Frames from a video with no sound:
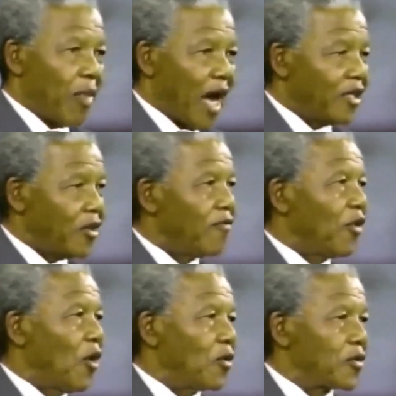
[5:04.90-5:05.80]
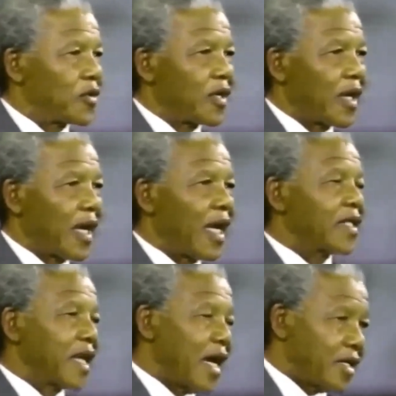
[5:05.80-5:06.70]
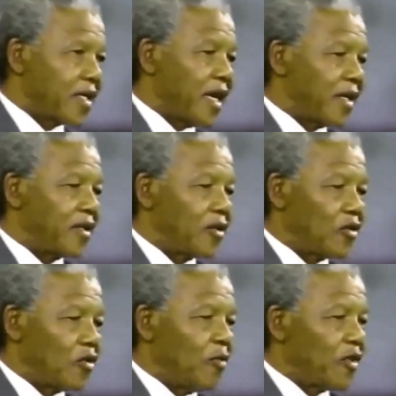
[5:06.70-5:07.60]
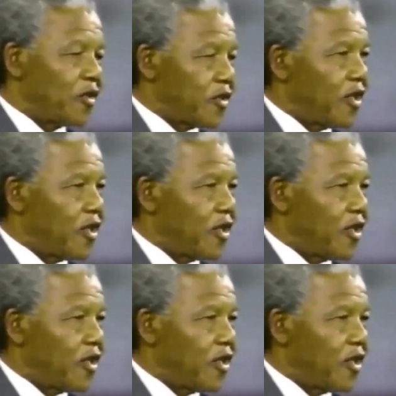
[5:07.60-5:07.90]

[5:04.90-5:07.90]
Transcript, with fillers: But of course, as I said to Mr.